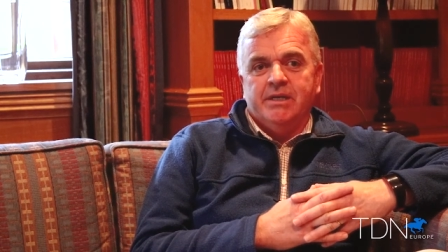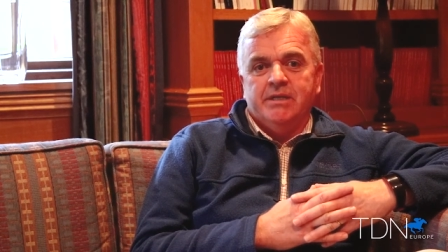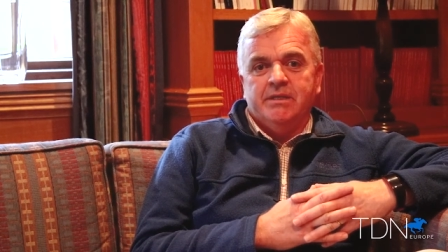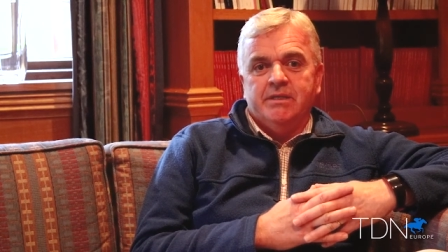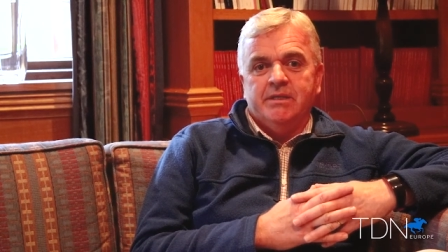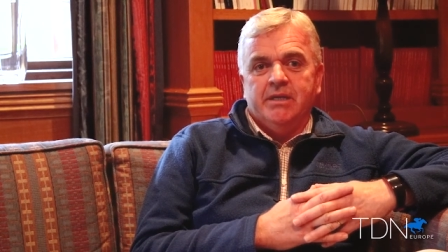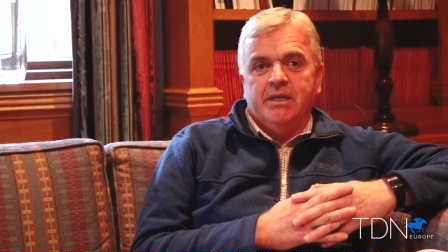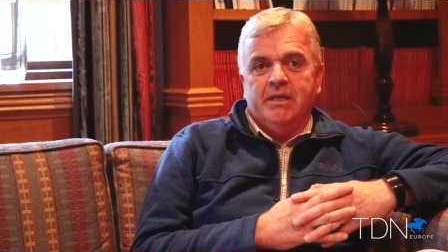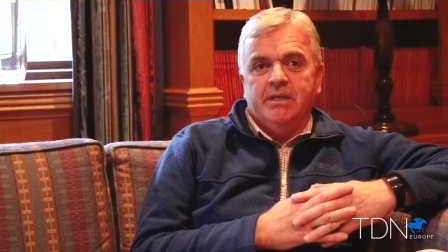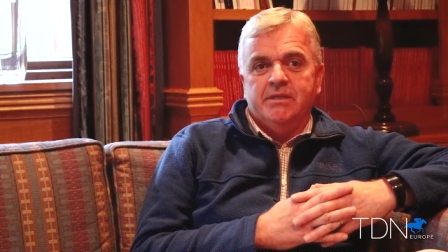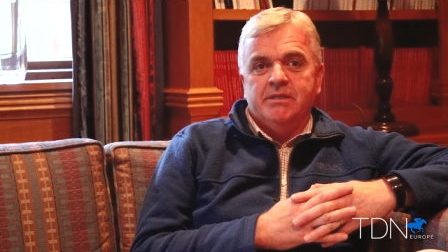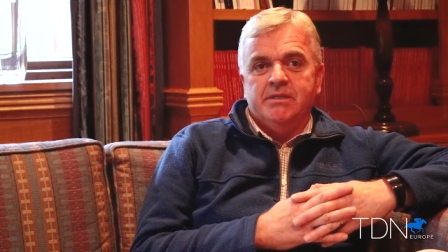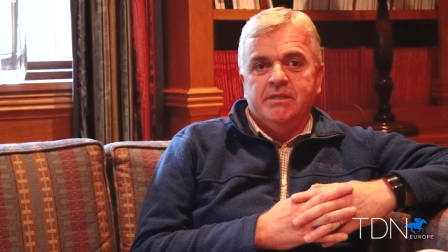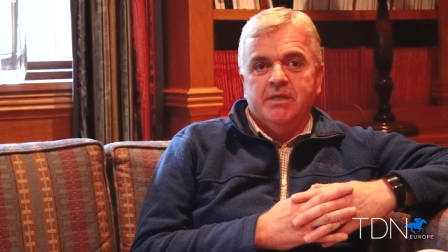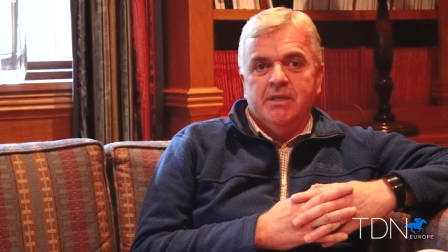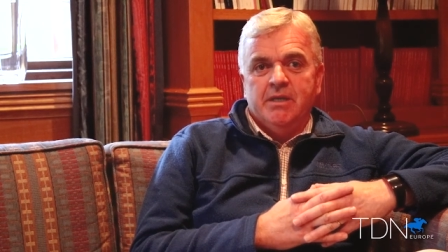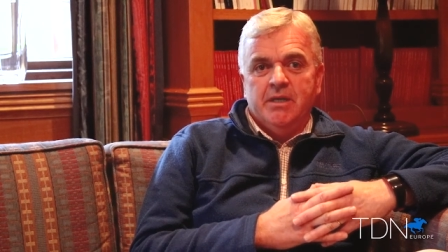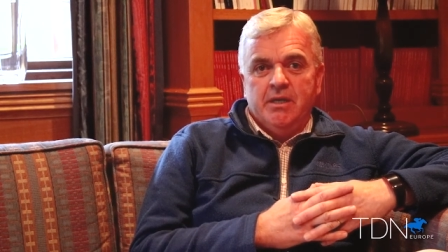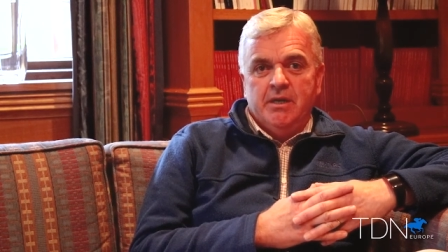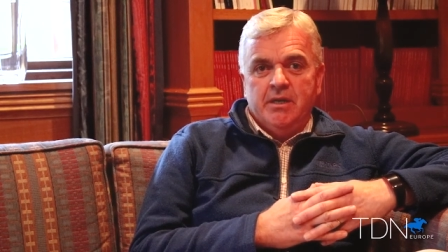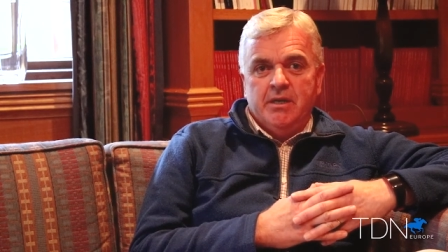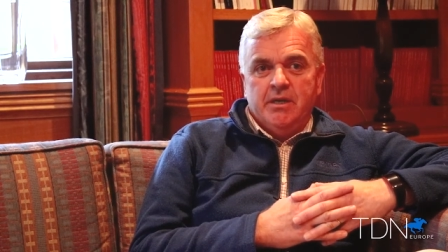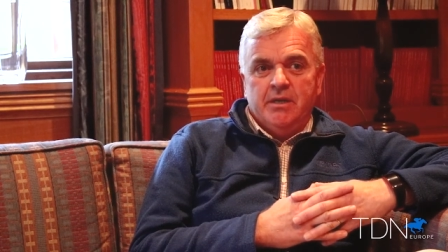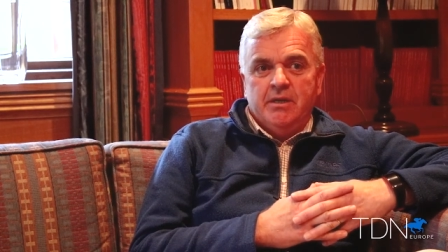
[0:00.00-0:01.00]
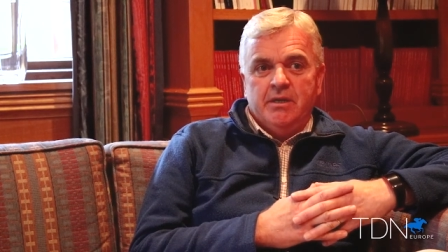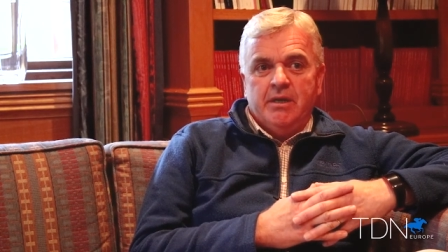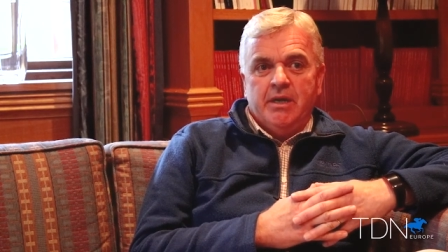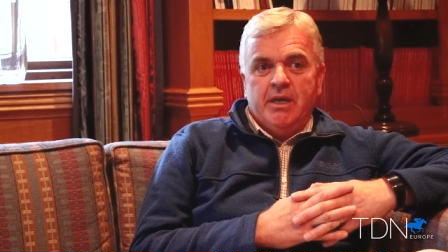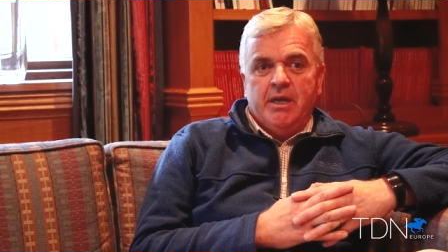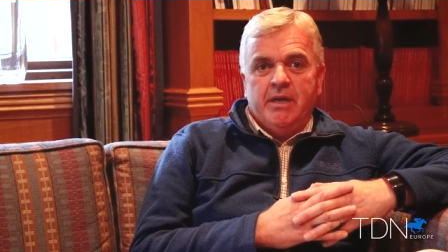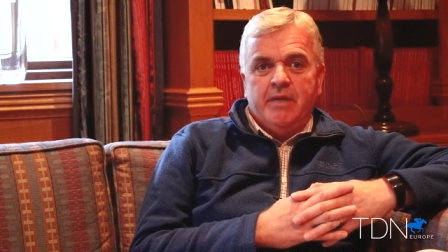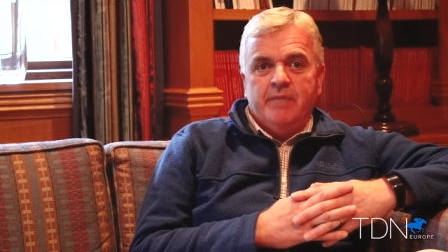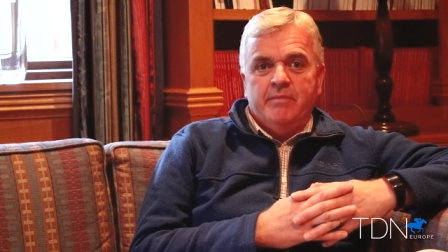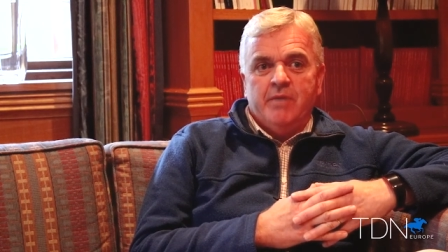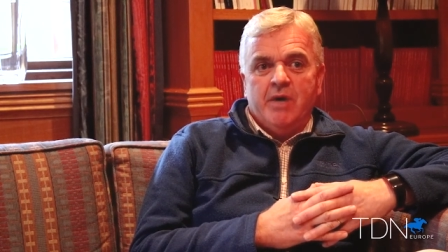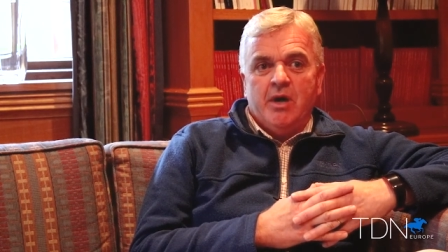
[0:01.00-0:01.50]
and, and
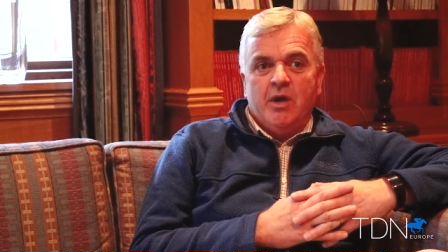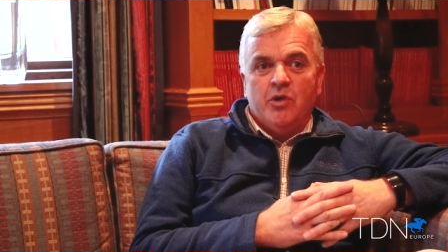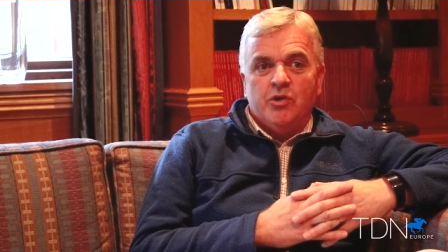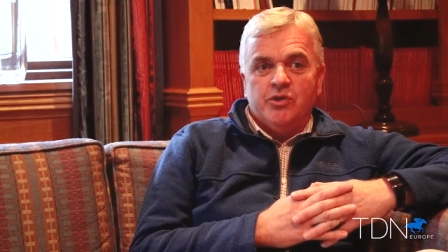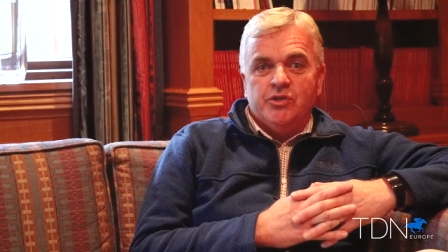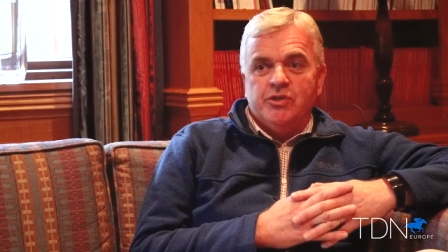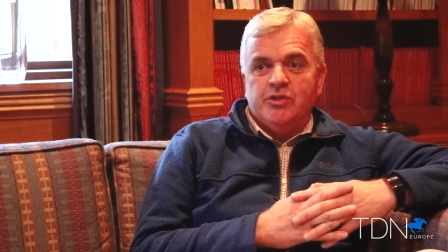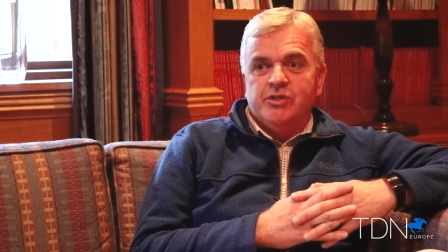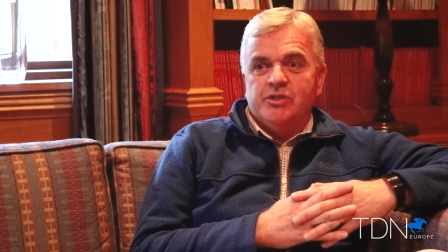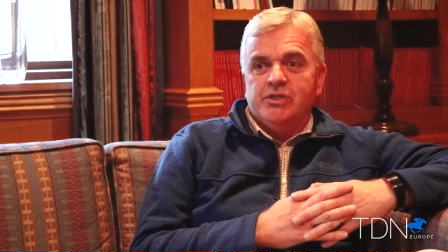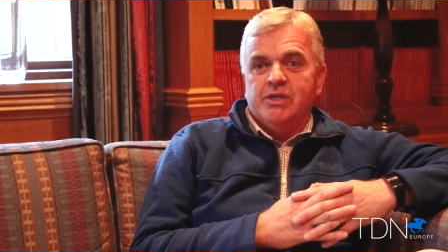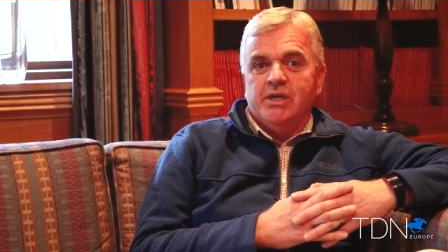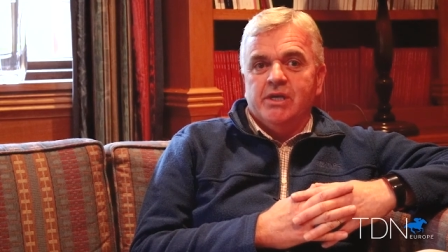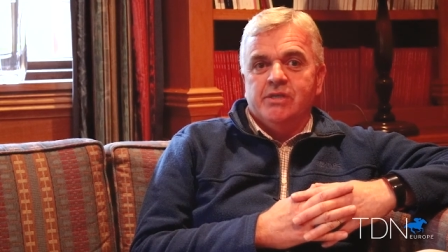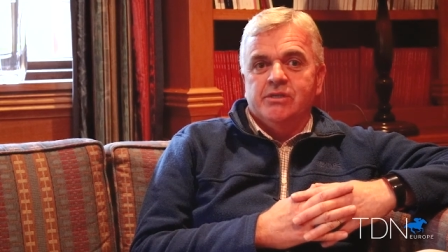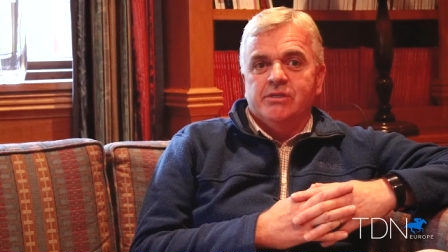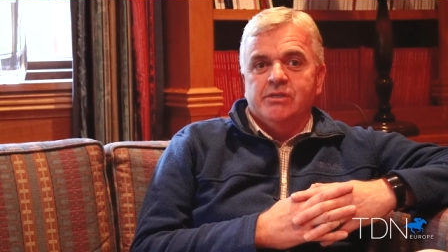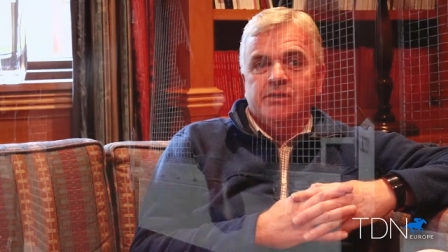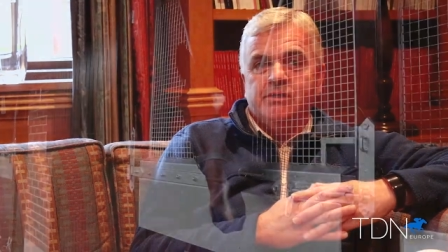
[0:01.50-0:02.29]
um, our success